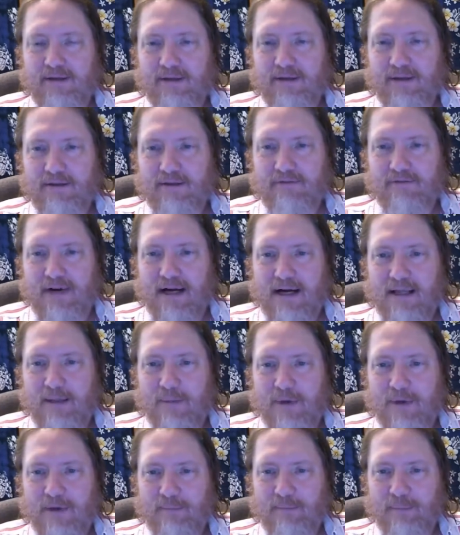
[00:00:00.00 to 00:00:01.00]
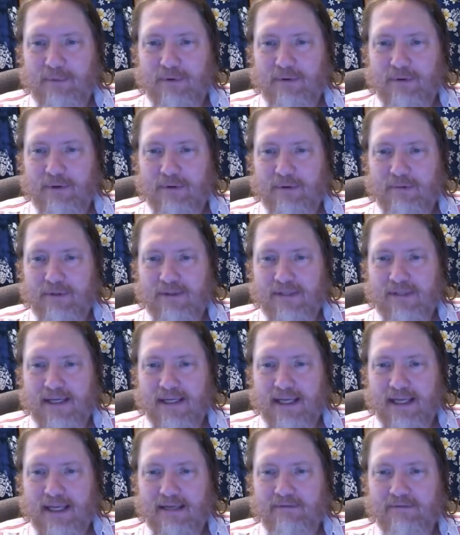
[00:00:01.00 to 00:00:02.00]
the follow up, or does
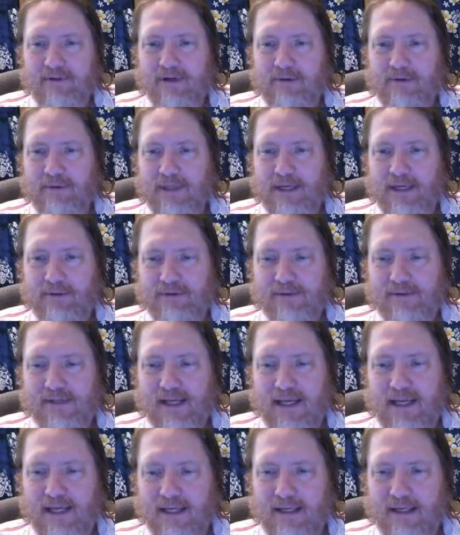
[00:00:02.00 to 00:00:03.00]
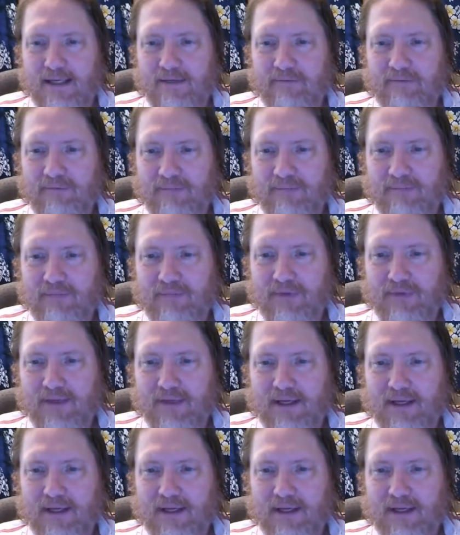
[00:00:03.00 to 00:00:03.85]
that kind of go without saying? Well, it